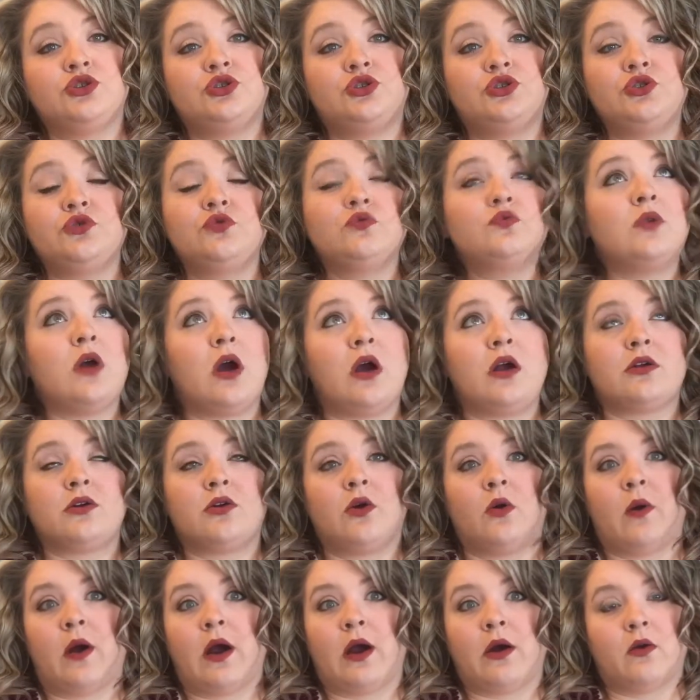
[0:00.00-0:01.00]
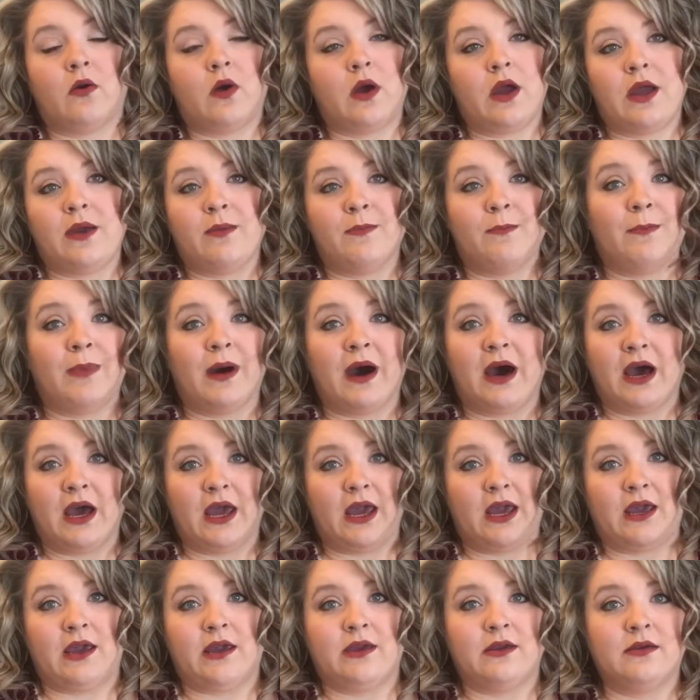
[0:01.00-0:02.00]
do not go out and
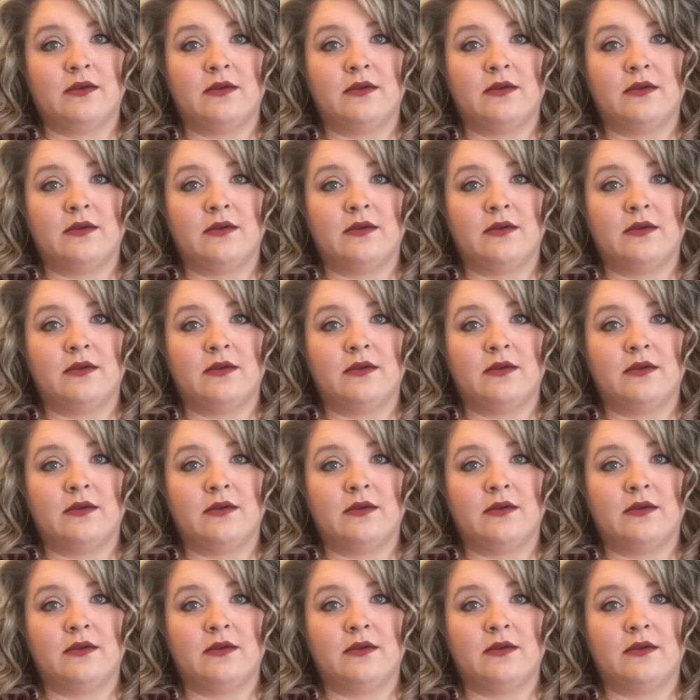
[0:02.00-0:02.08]
buy